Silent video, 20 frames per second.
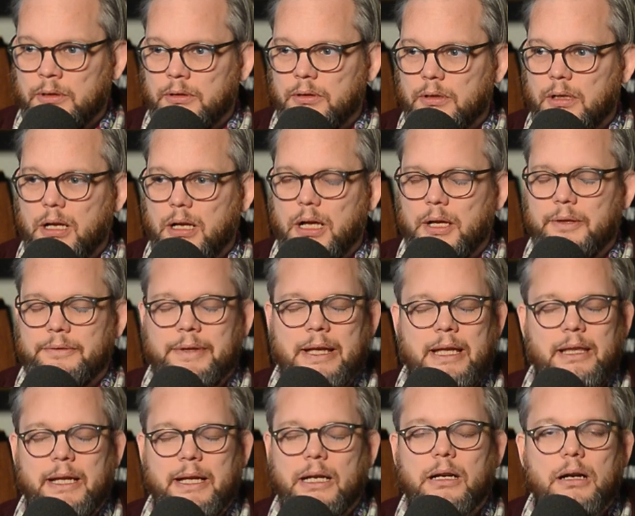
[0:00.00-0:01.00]
uh,
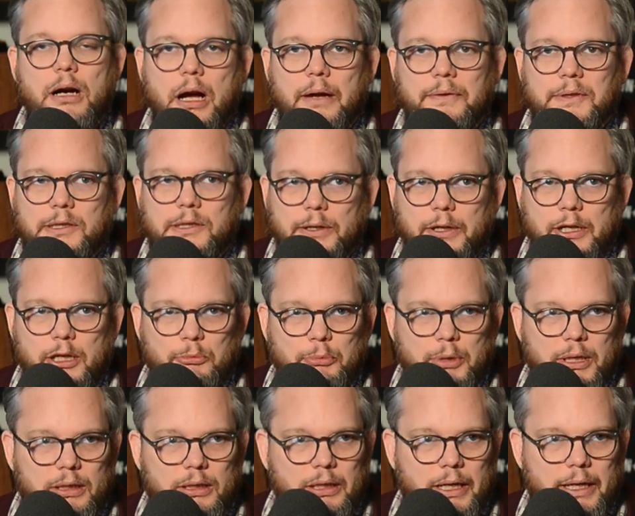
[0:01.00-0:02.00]
not like cough syrup,
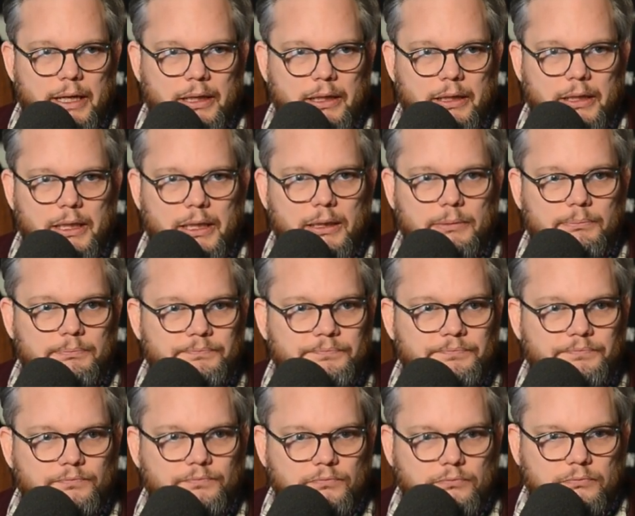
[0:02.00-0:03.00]
but like um,
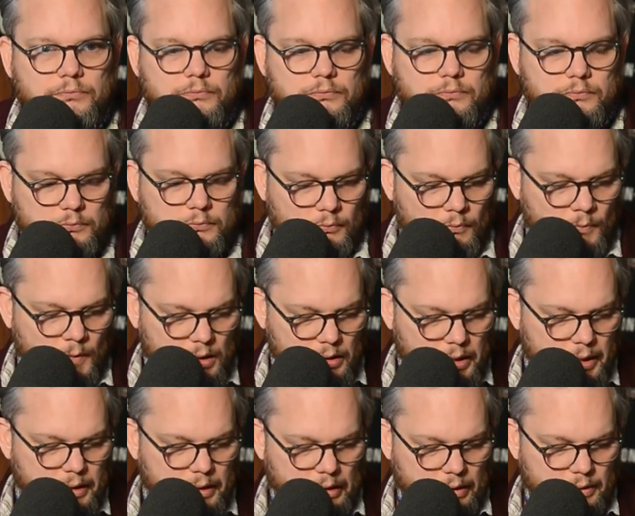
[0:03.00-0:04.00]

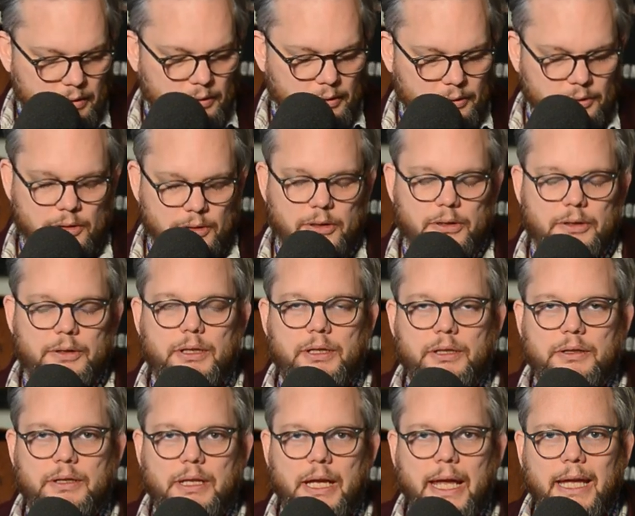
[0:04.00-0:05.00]
like you're you're
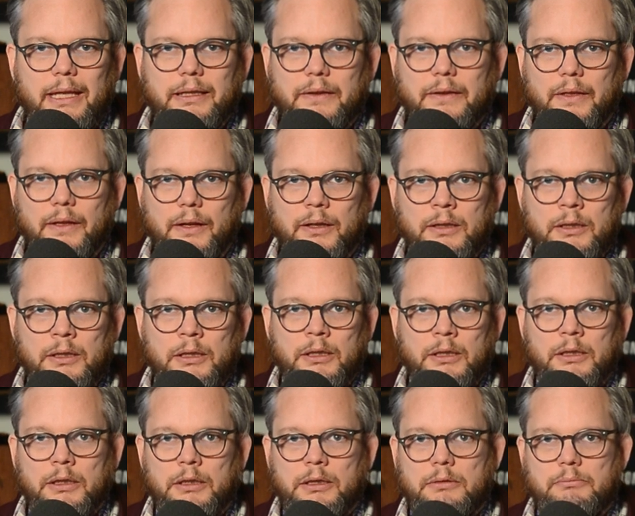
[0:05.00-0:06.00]
at the end of the
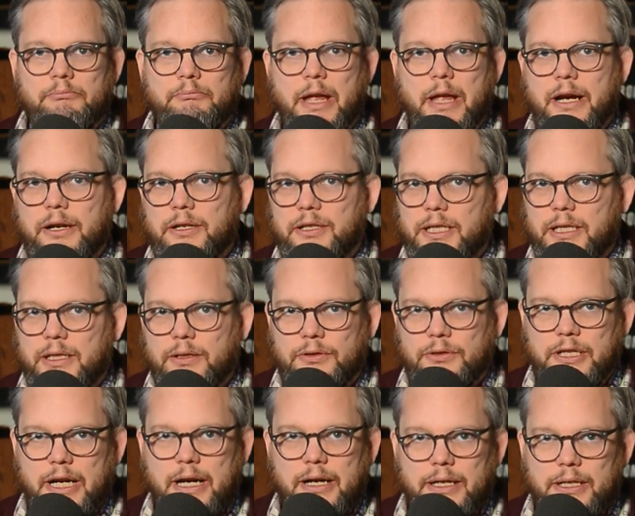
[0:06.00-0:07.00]
maraschino
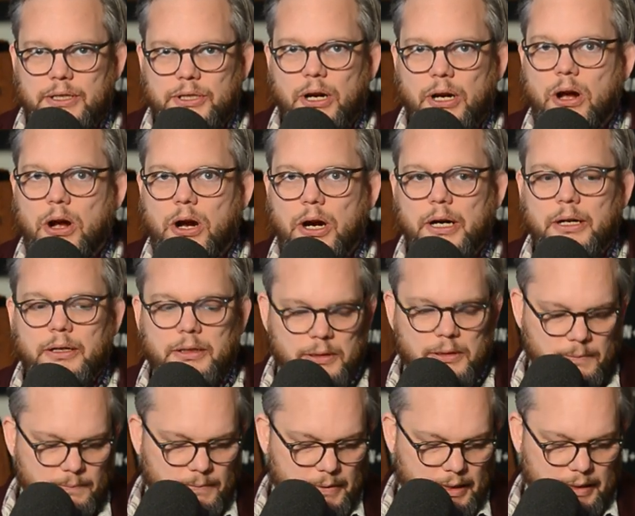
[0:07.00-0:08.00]
cherry jar,
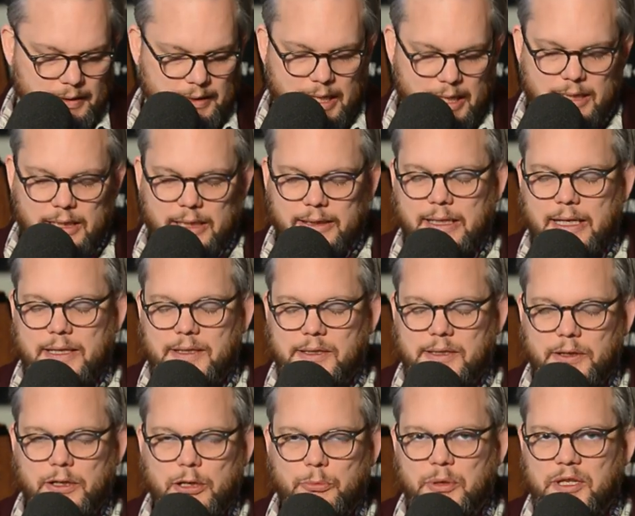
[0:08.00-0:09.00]
and it's got like that
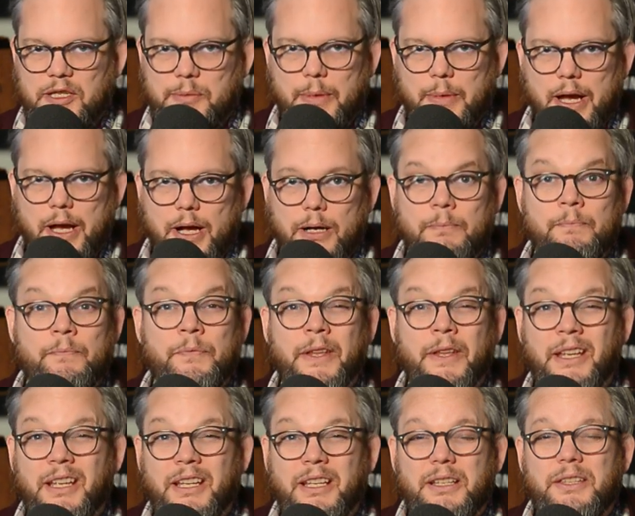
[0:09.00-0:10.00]
syrupy smell
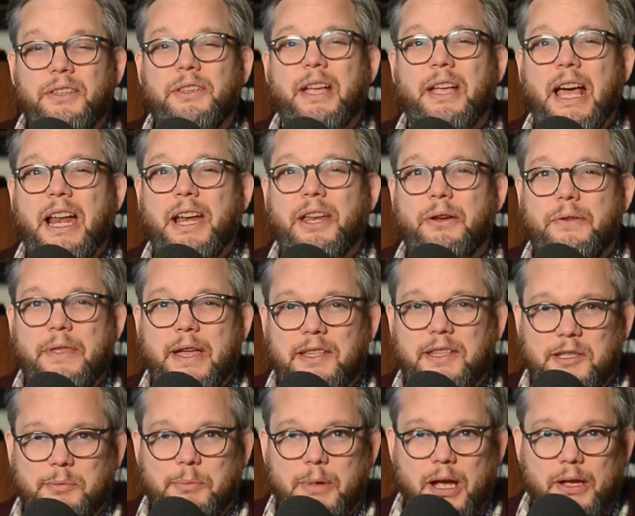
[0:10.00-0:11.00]
you kind of know that
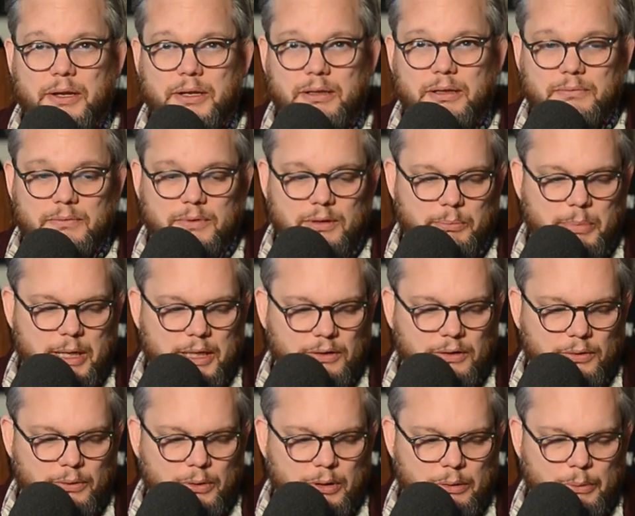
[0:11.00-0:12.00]
smell. You, you're about to
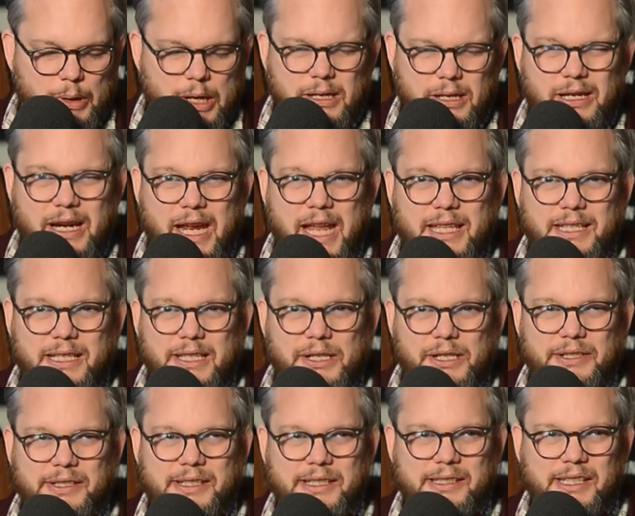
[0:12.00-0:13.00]
throw it away. Your hands get
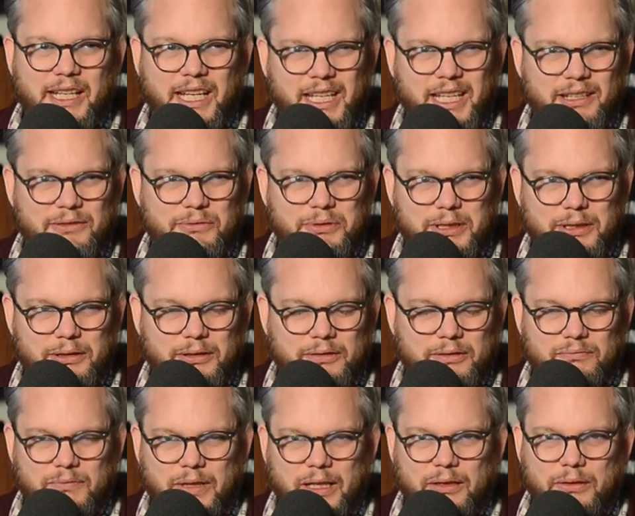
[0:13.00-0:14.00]
all sticky when you
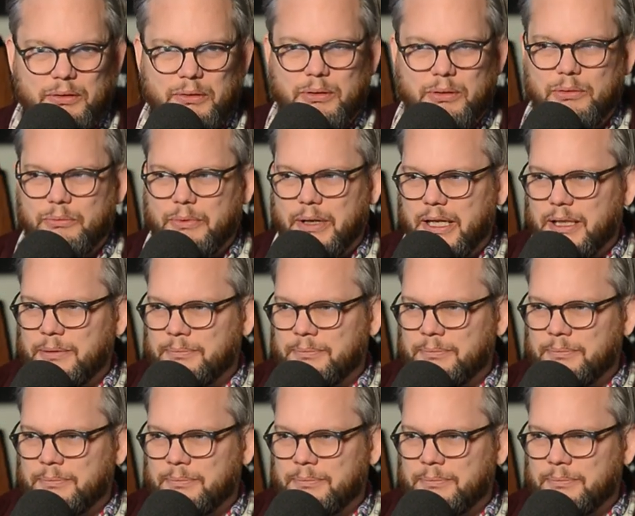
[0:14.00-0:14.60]
like throw it away.